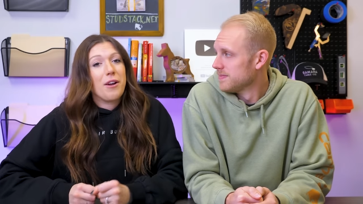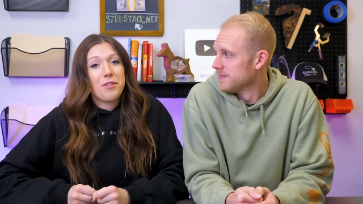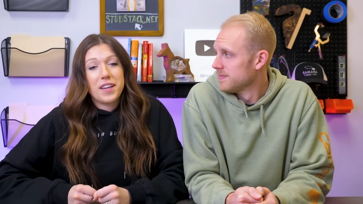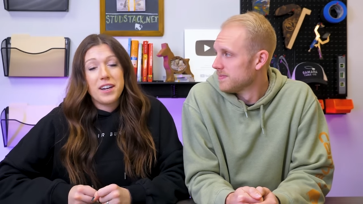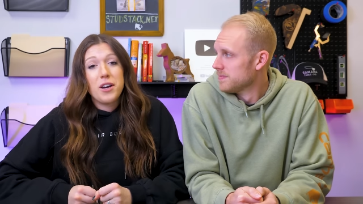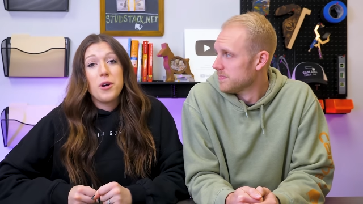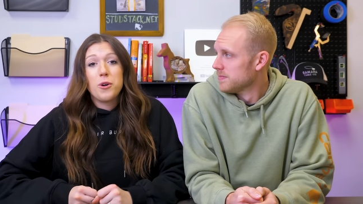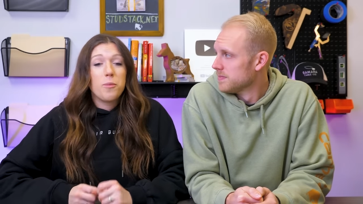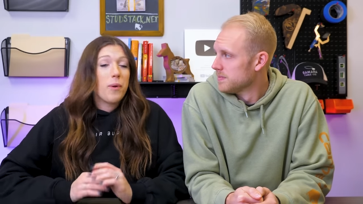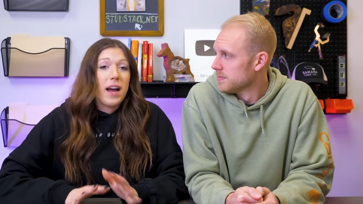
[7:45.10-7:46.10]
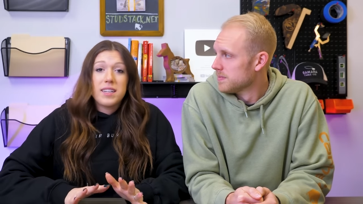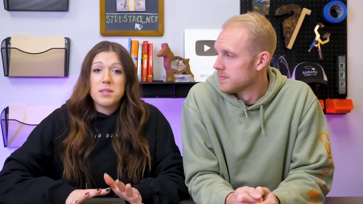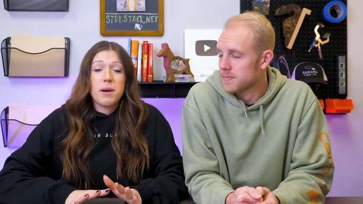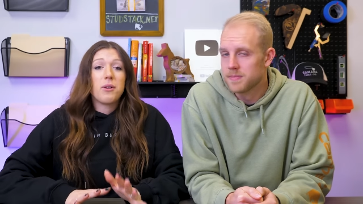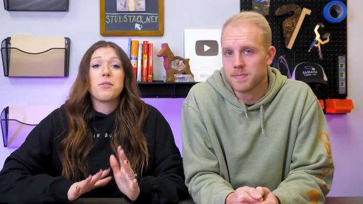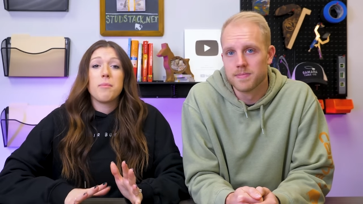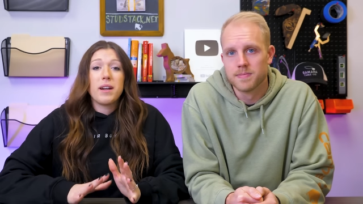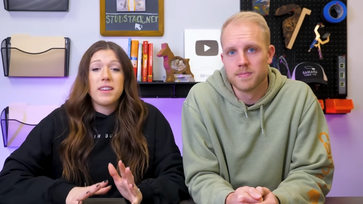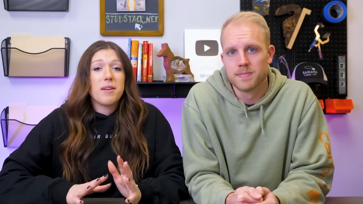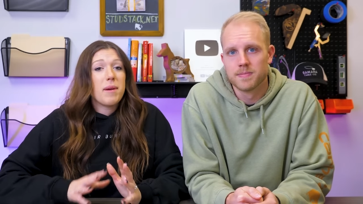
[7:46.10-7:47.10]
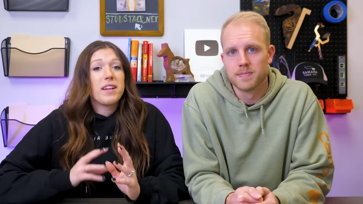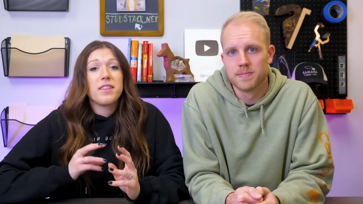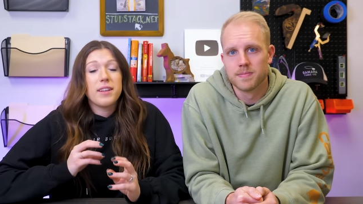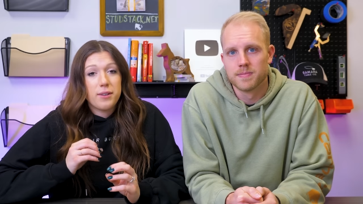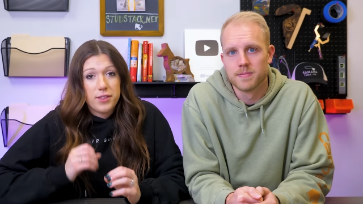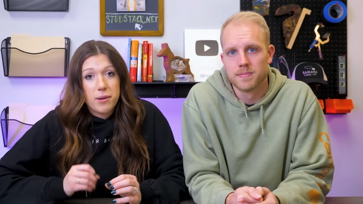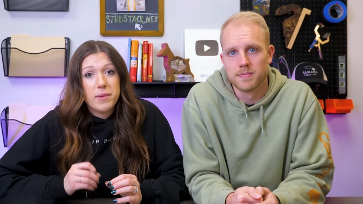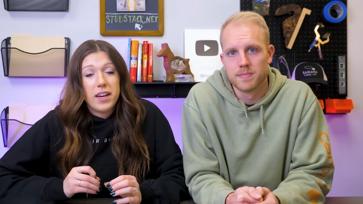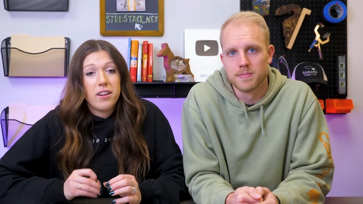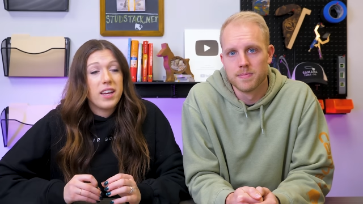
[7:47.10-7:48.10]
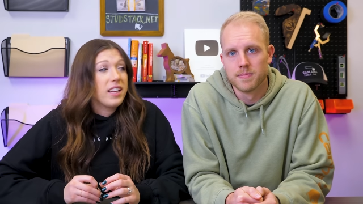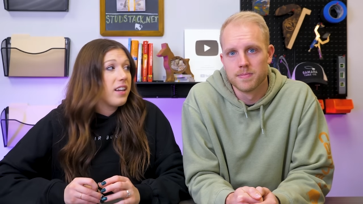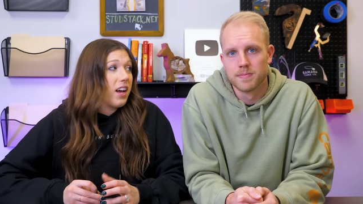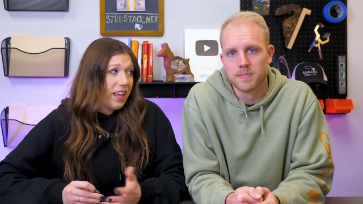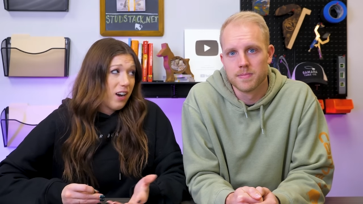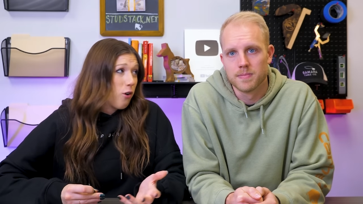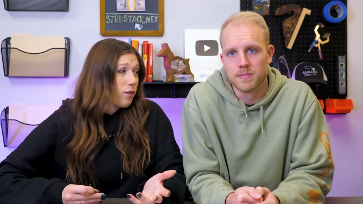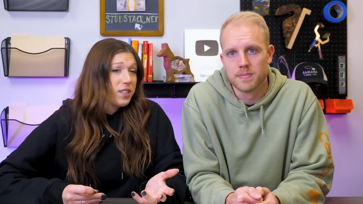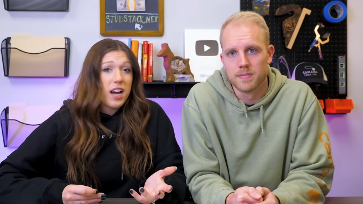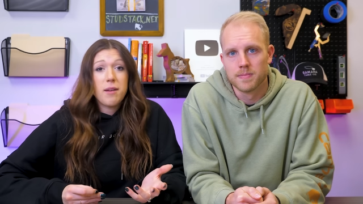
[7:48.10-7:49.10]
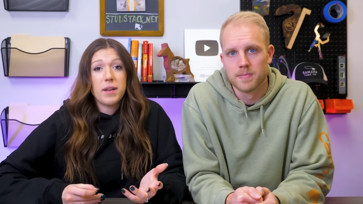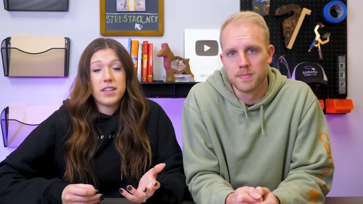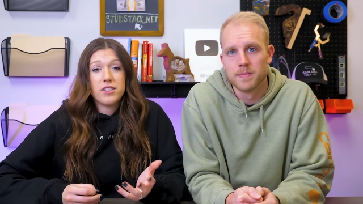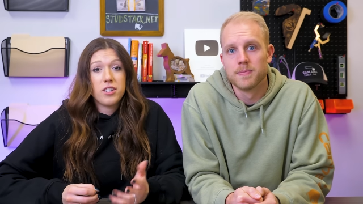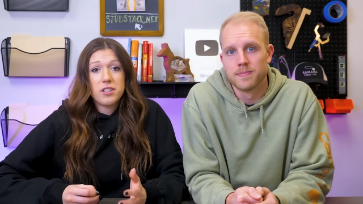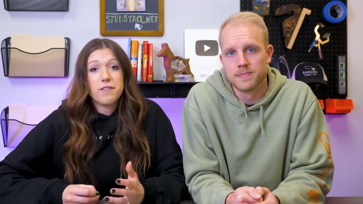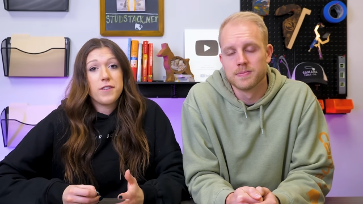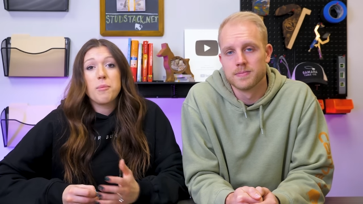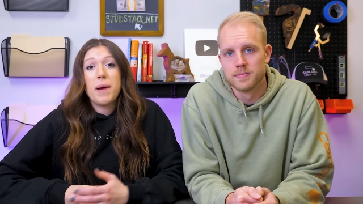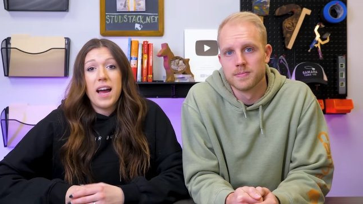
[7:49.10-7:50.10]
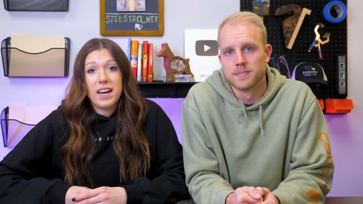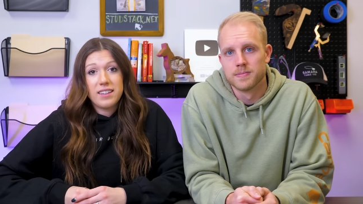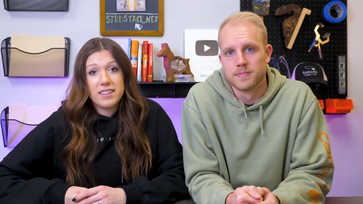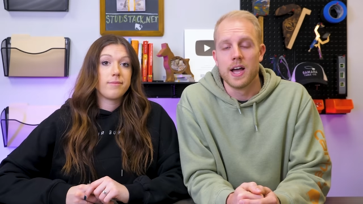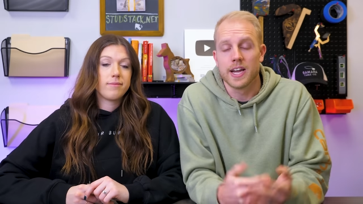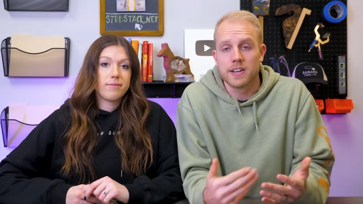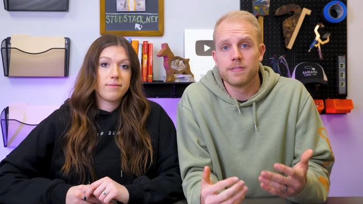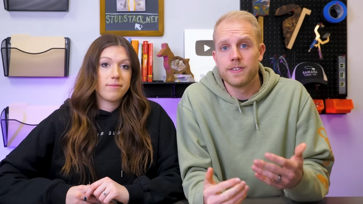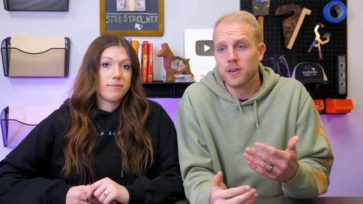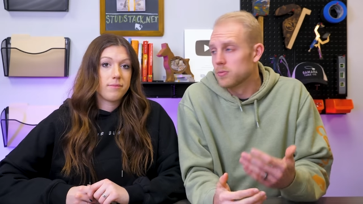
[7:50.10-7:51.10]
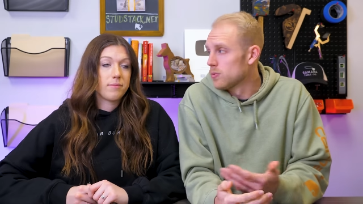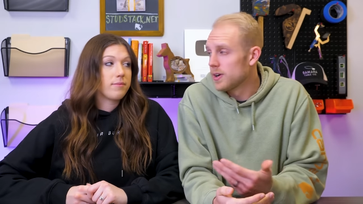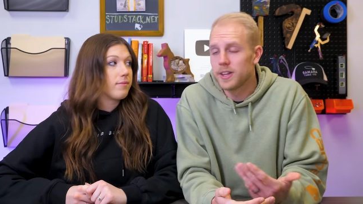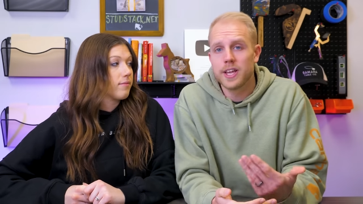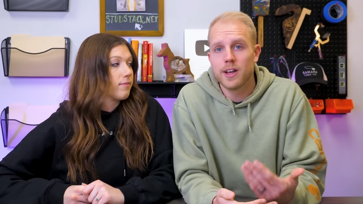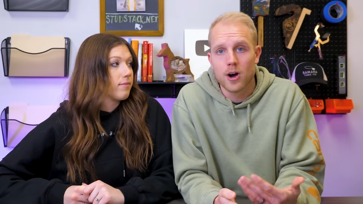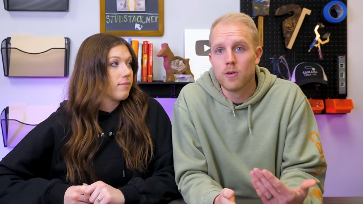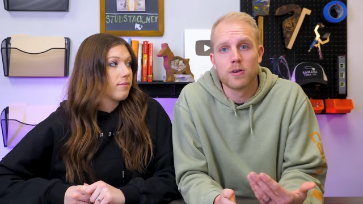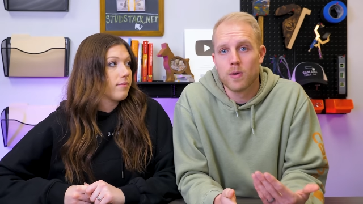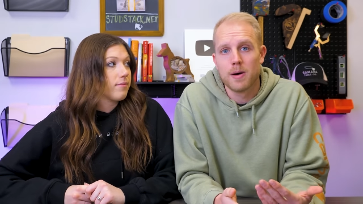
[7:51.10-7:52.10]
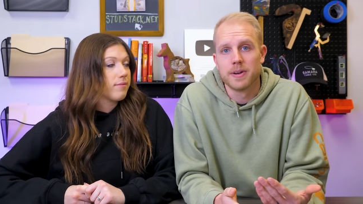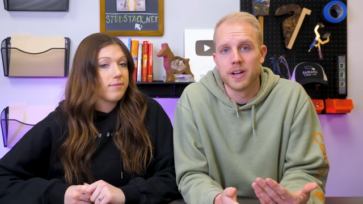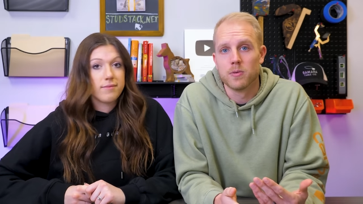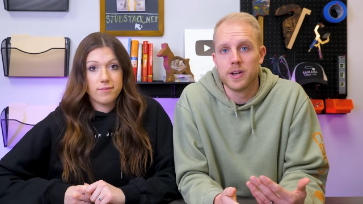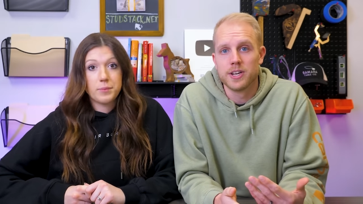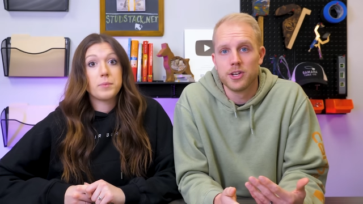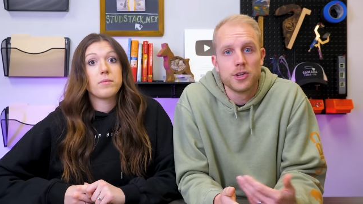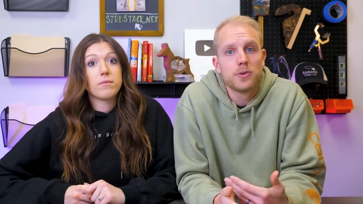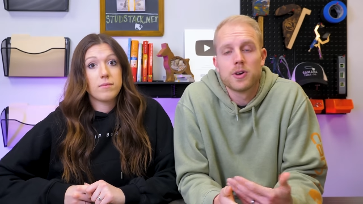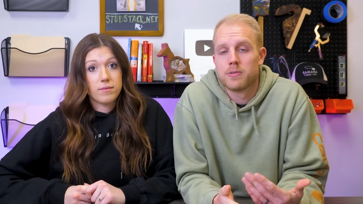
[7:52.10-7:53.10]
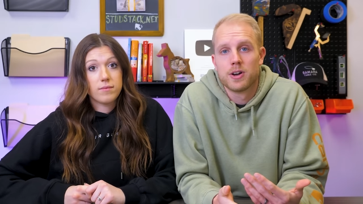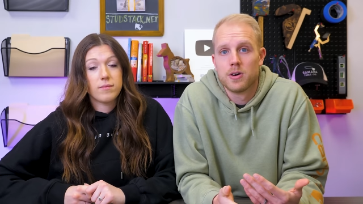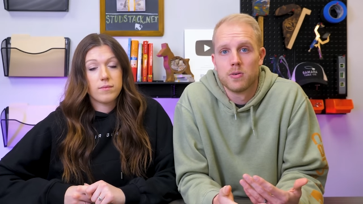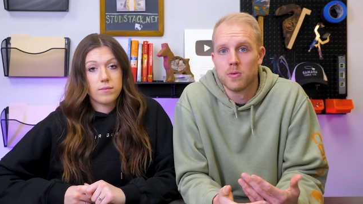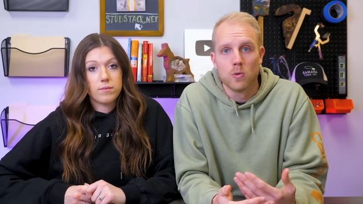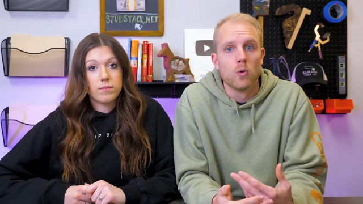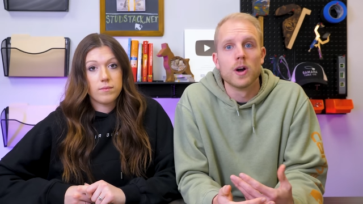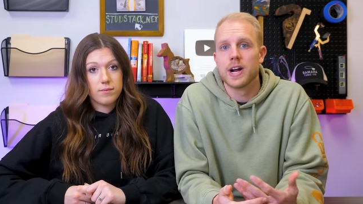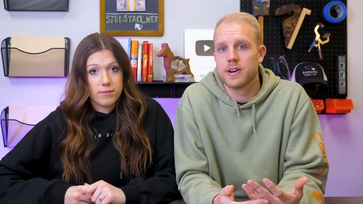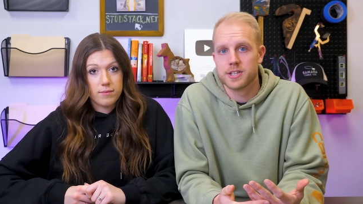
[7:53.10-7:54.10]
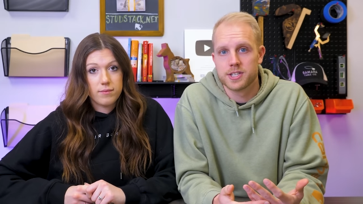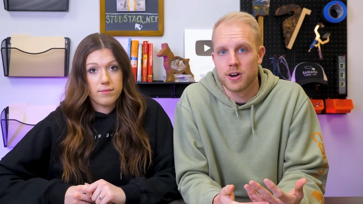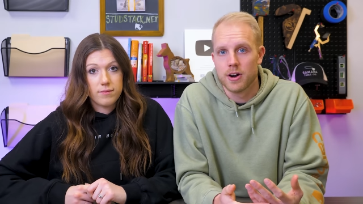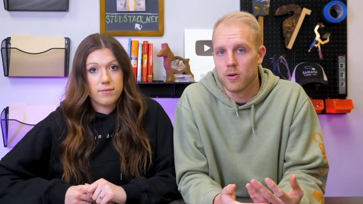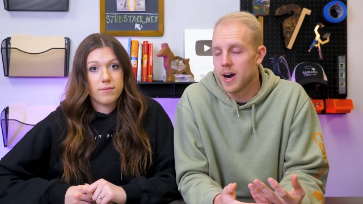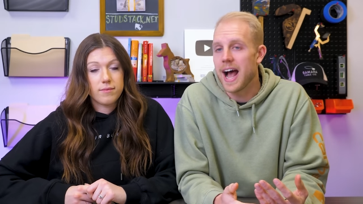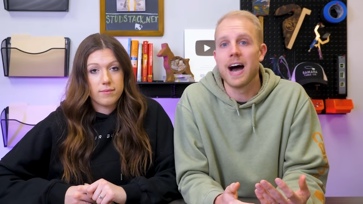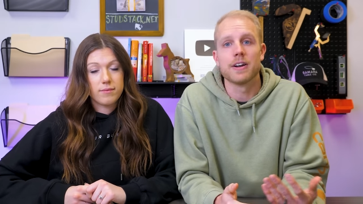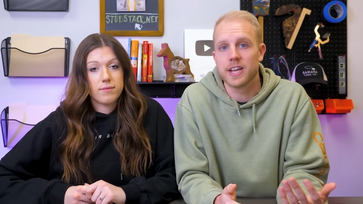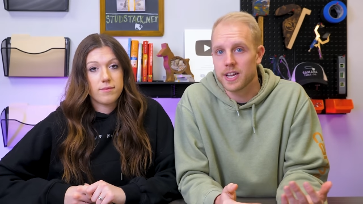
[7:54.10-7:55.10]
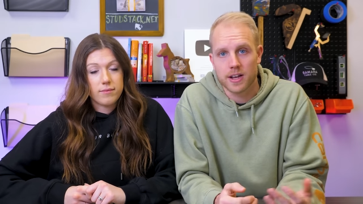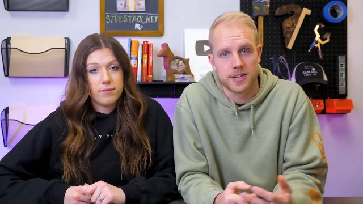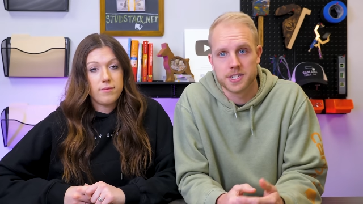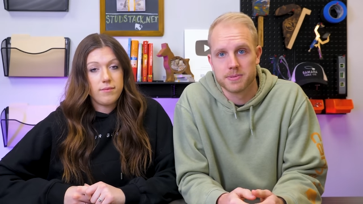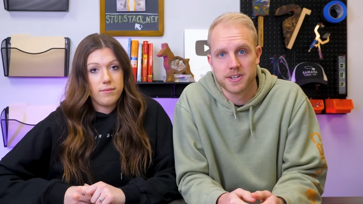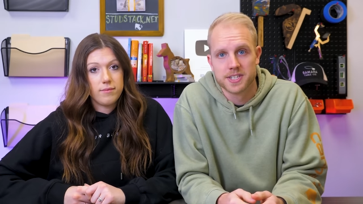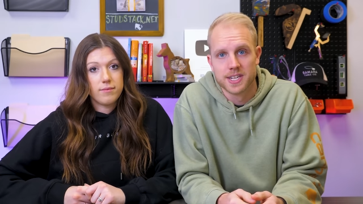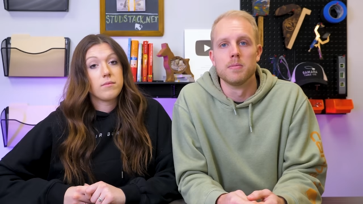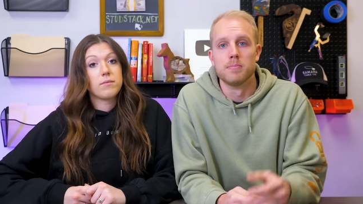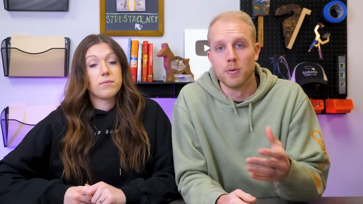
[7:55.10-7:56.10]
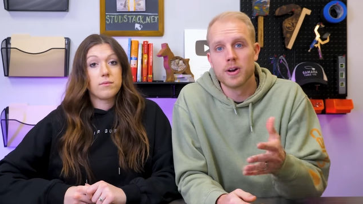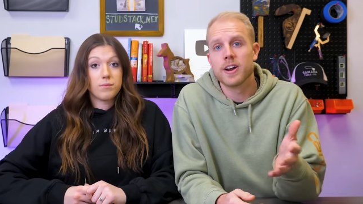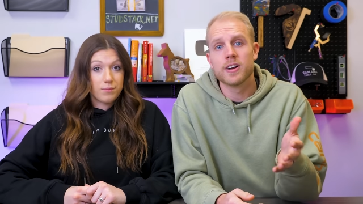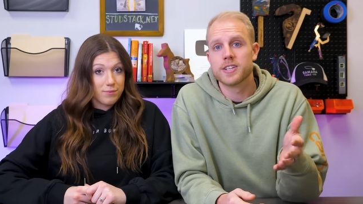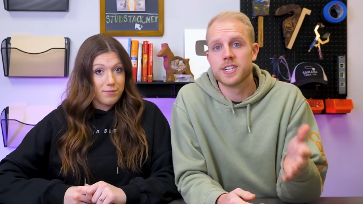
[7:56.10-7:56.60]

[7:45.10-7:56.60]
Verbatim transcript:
Speaker 1: out there who brags about the money they made in their thumbnail, and over time that can start to feel bad.
Speaker 2: It can feel really overwhelming when you don't know where to start or how to get customers. But we're here to